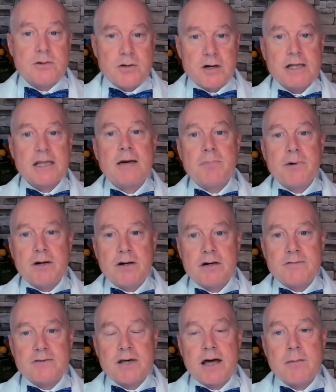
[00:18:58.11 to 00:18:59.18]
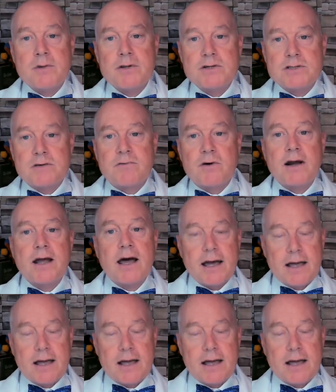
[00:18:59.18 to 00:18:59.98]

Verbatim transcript: So during that period of time when there's a very